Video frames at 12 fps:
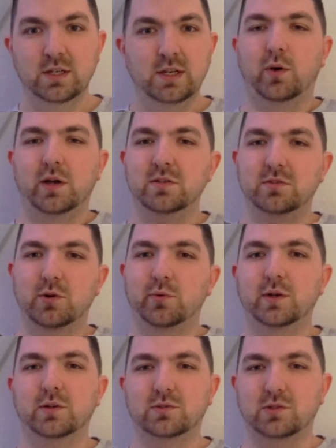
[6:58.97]
Why is no
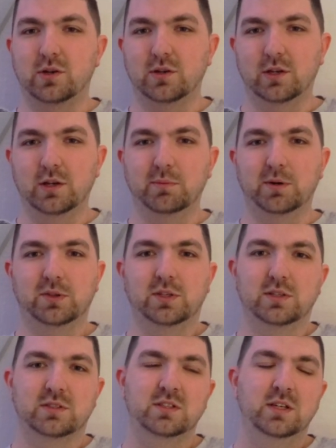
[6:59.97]
one else talking about
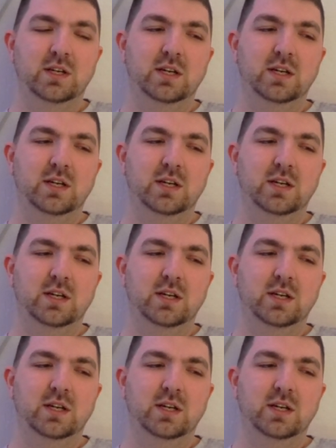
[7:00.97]
this?